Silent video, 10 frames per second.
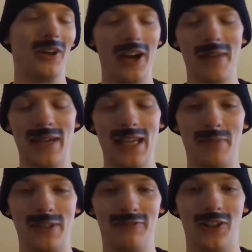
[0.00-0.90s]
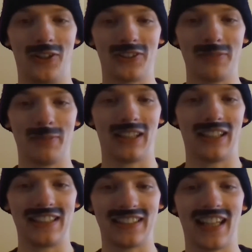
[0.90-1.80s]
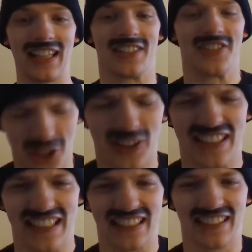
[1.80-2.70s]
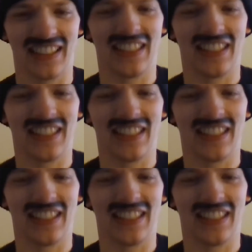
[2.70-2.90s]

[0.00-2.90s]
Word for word: I may be fucked, but at least I enjoyed it.